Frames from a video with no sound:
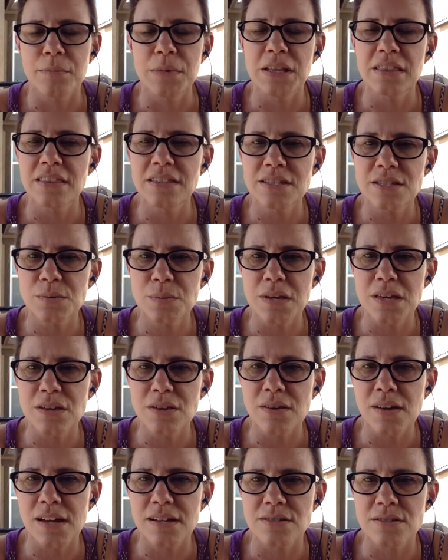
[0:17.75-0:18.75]
This week,
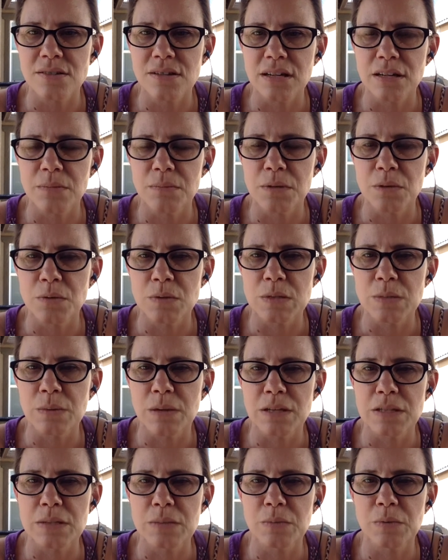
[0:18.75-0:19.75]
you guys are going to be
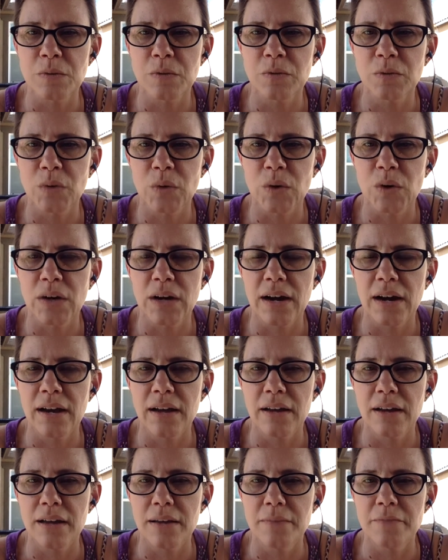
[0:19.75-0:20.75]
responsible for
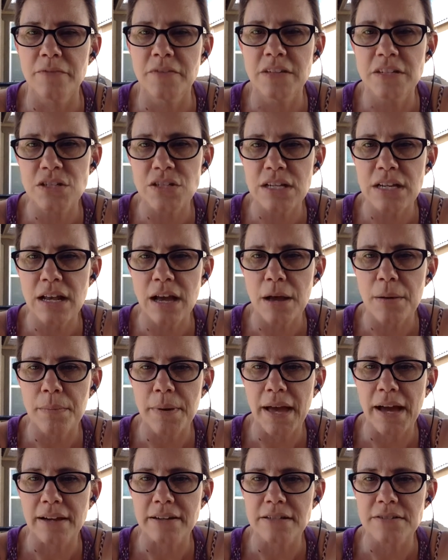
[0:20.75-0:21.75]
finishing up
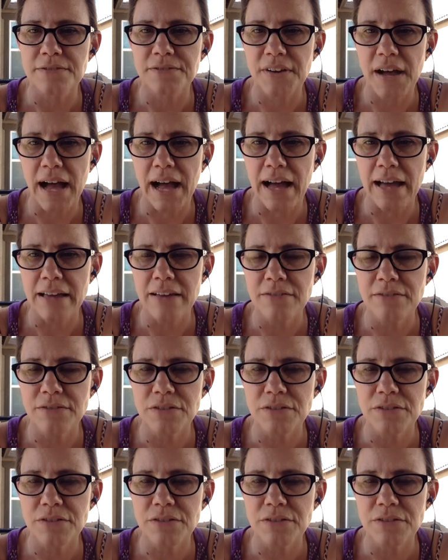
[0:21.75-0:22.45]
Act 5.